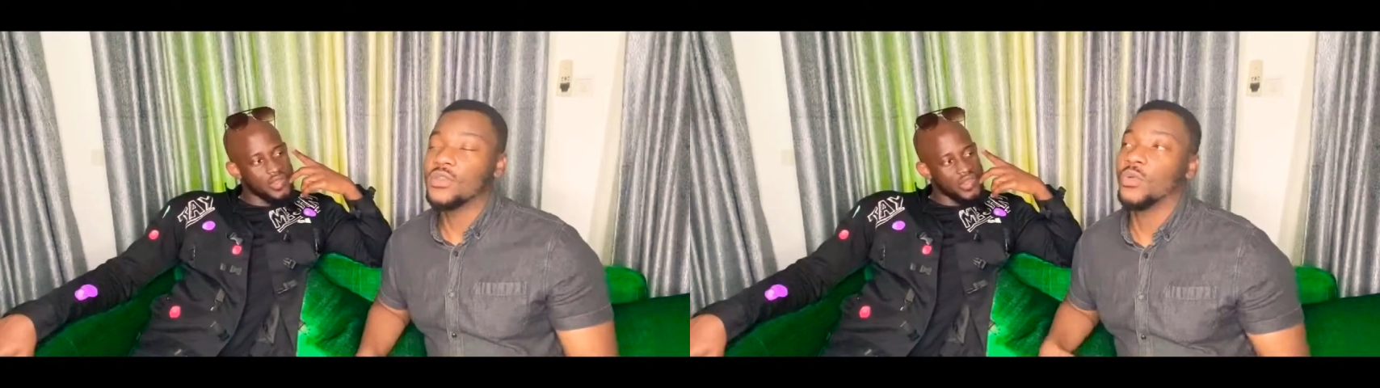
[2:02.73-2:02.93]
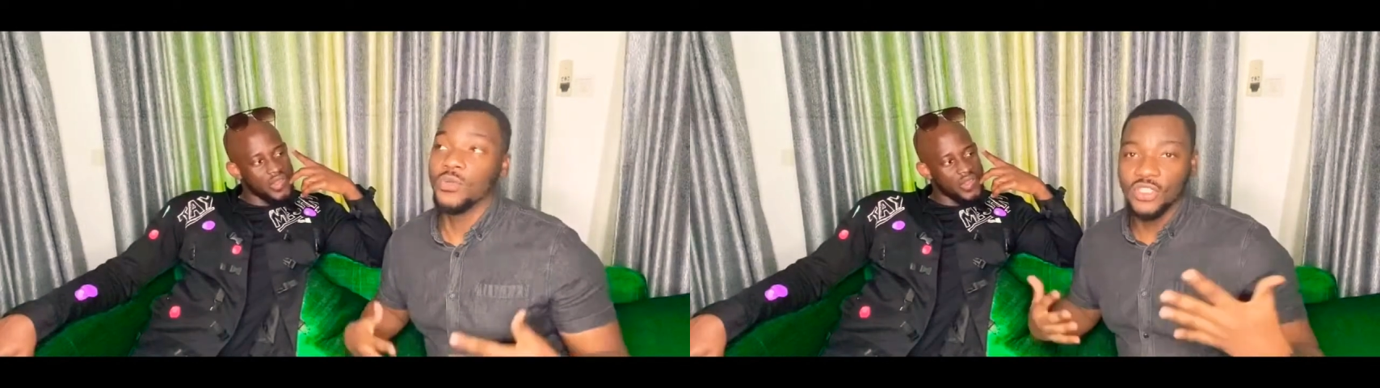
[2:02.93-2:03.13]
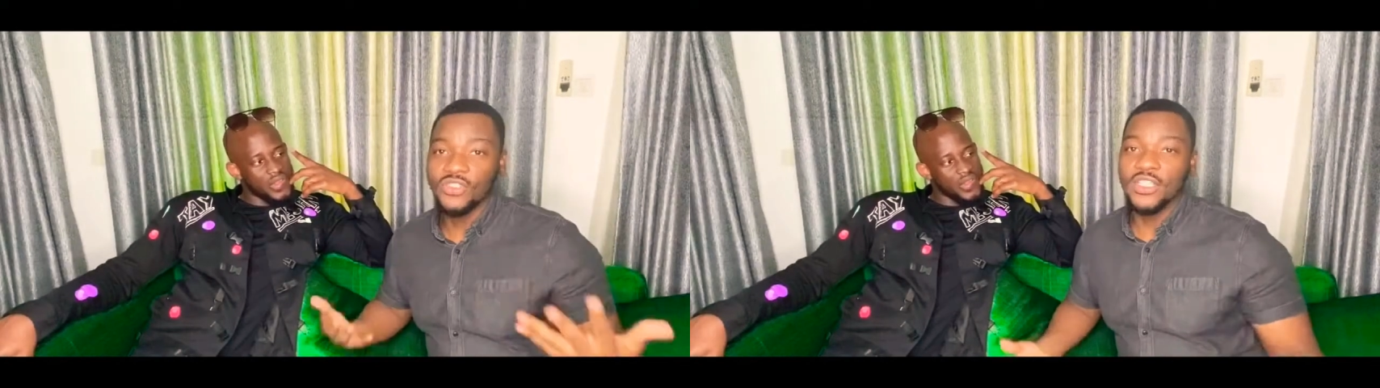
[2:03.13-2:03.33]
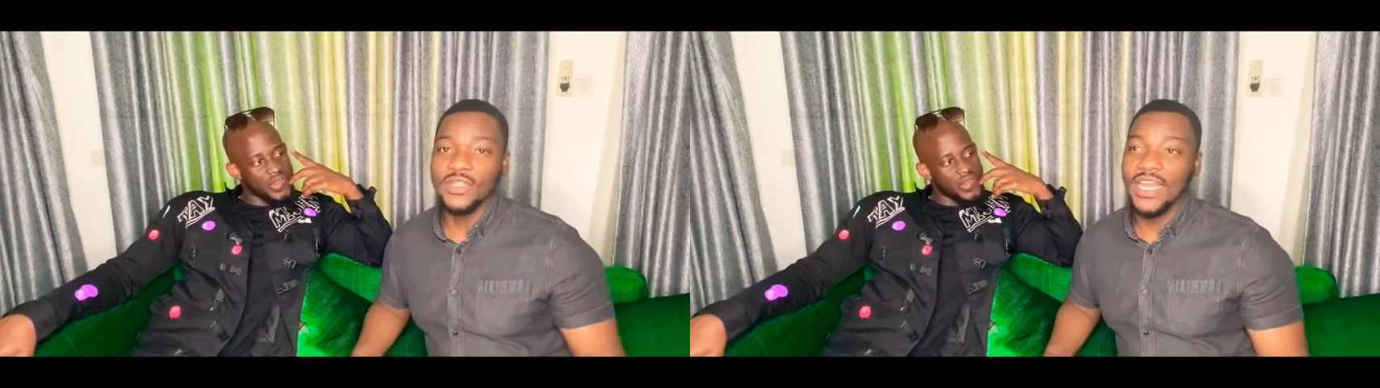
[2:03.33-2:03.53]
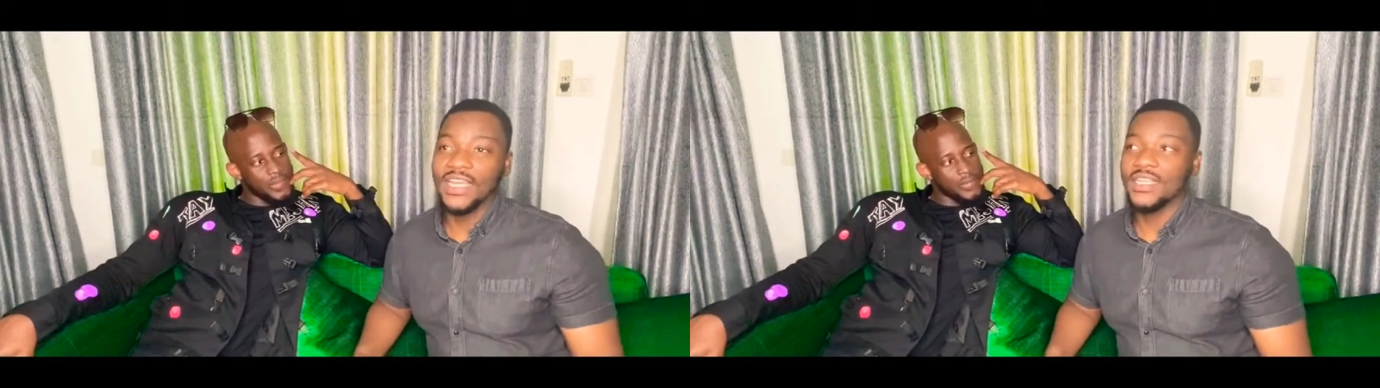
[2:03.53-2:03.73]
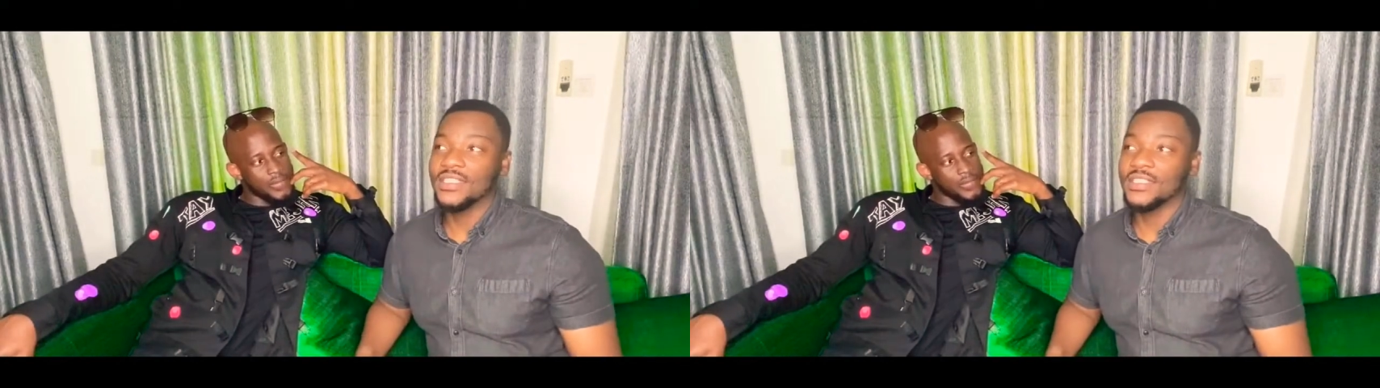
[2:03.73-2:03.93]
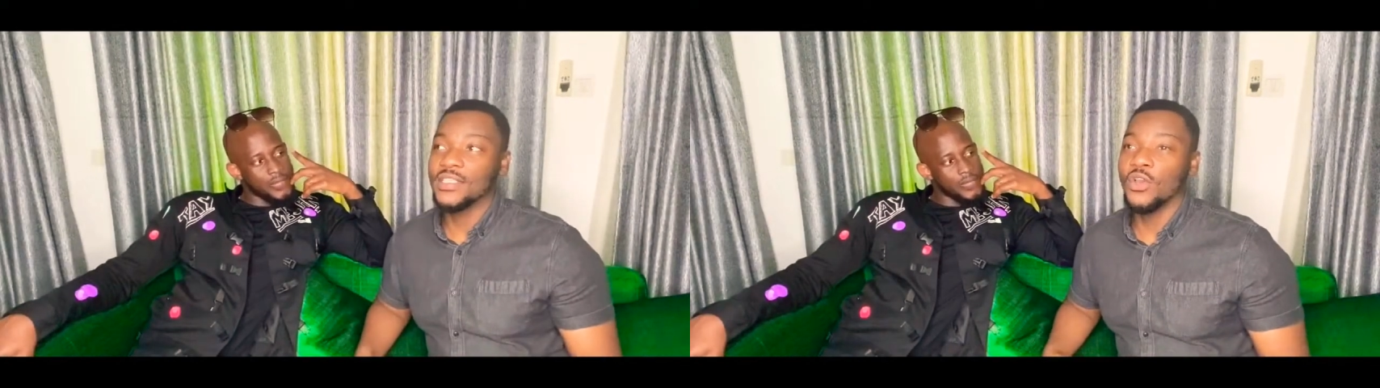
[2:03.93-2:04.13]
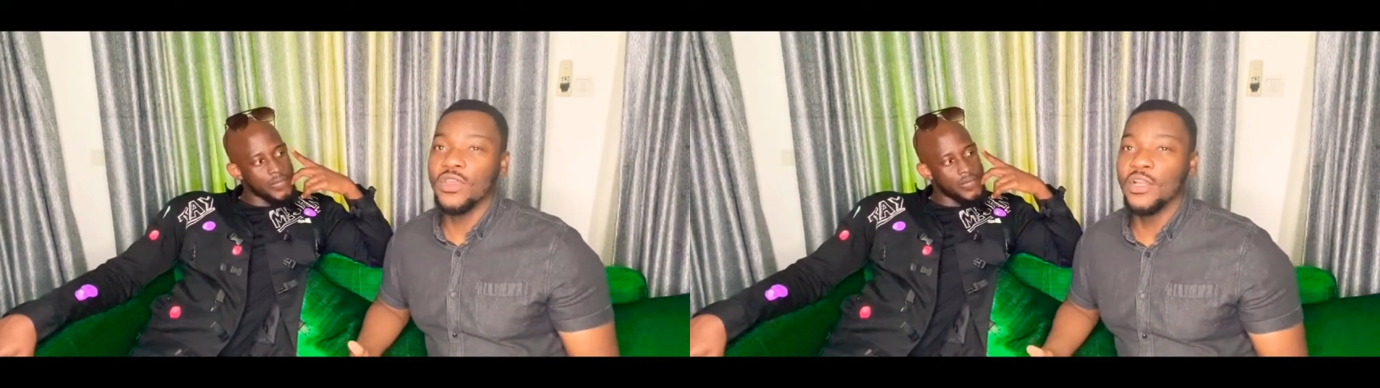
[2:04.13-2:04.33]
Speaker 1: we're just trying to like
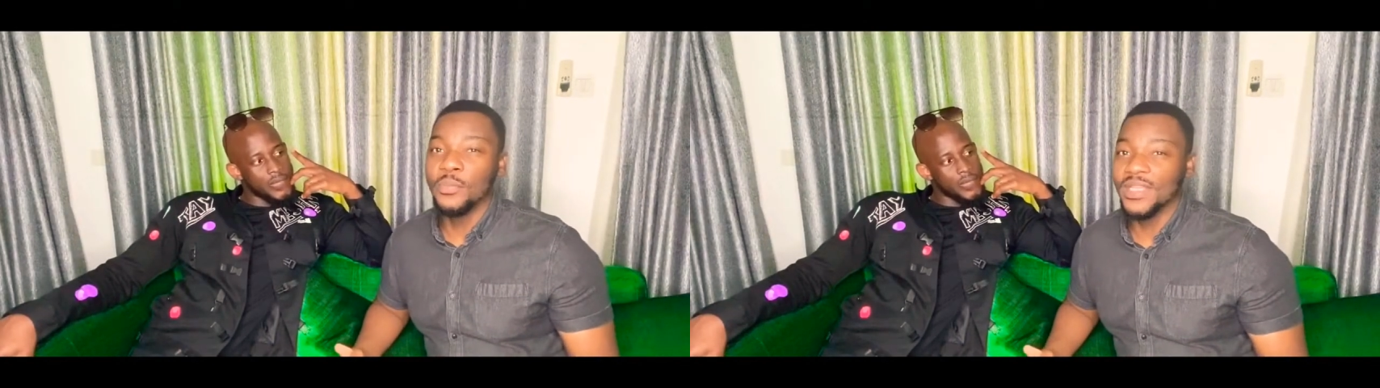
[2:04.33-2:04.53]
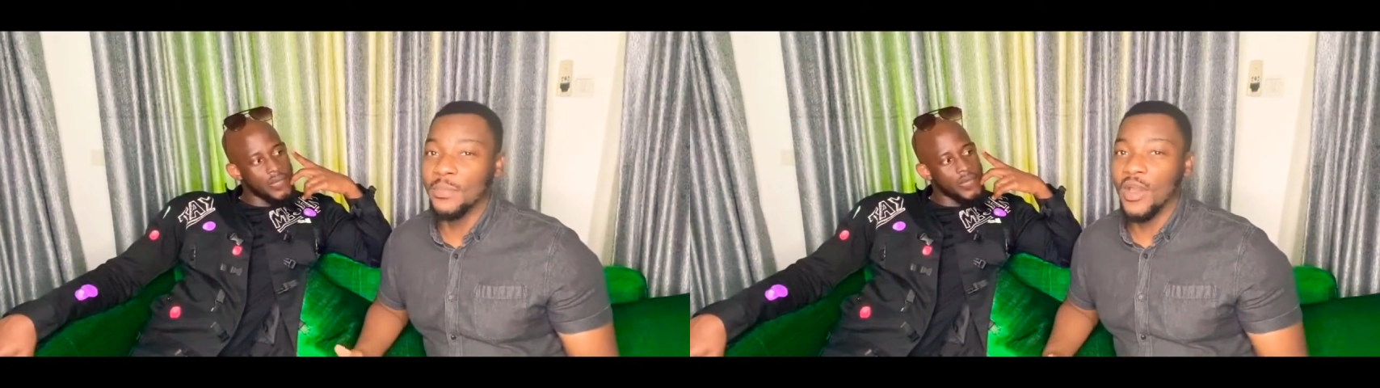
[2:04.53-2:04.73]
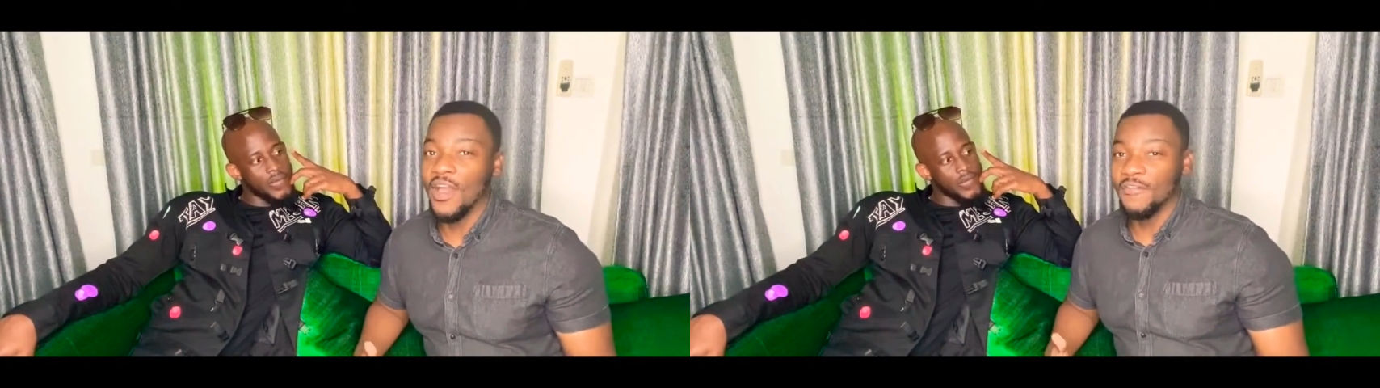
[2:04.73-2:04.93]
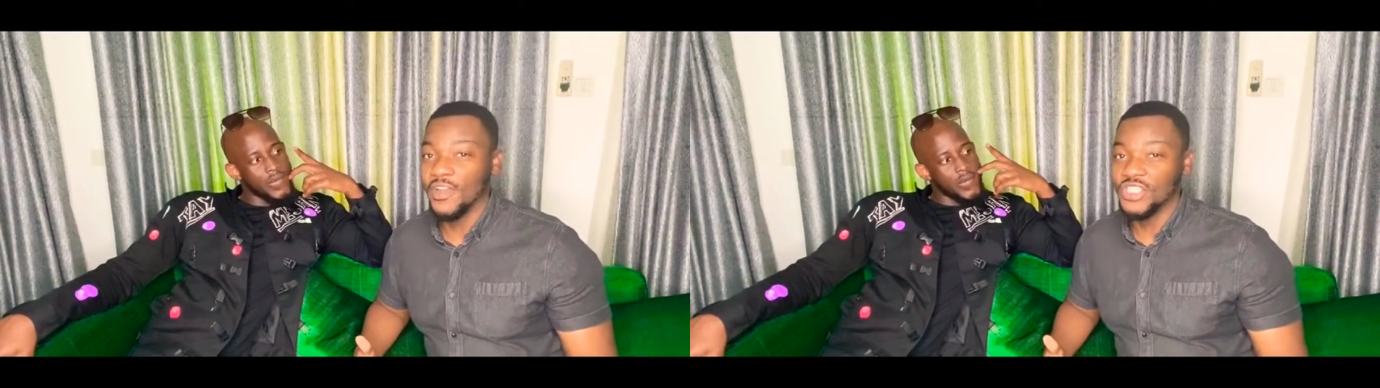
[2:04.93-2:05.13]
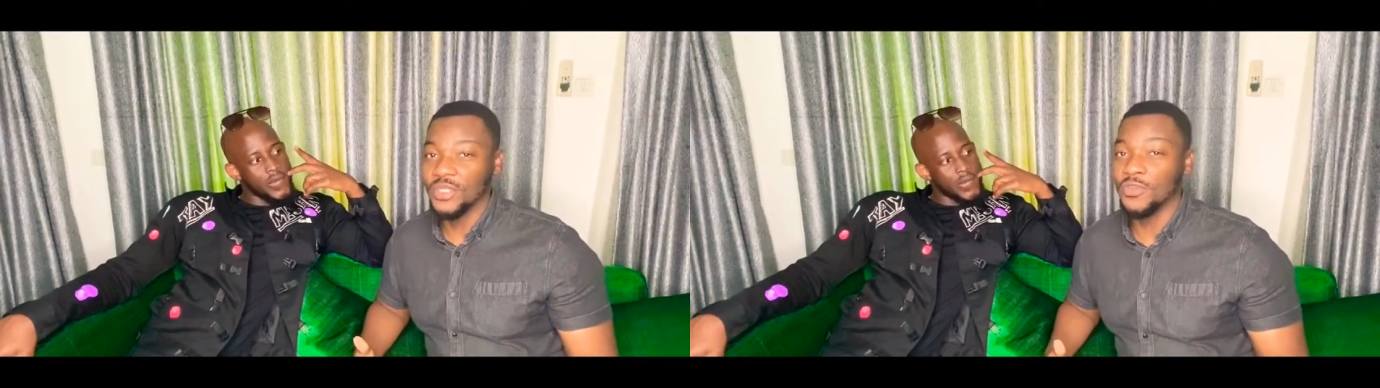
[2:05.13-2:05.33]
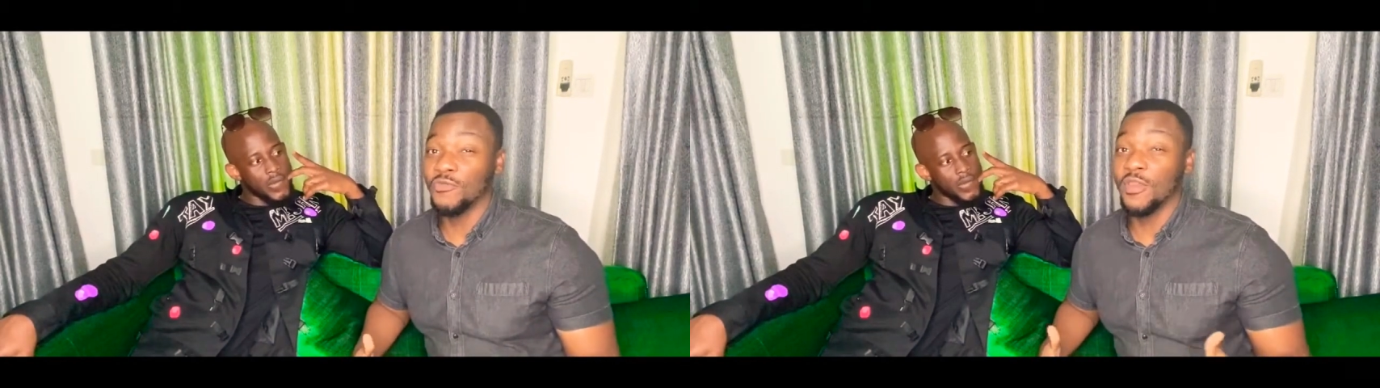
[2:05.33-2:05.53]
tell you a little bit about our friendship give you a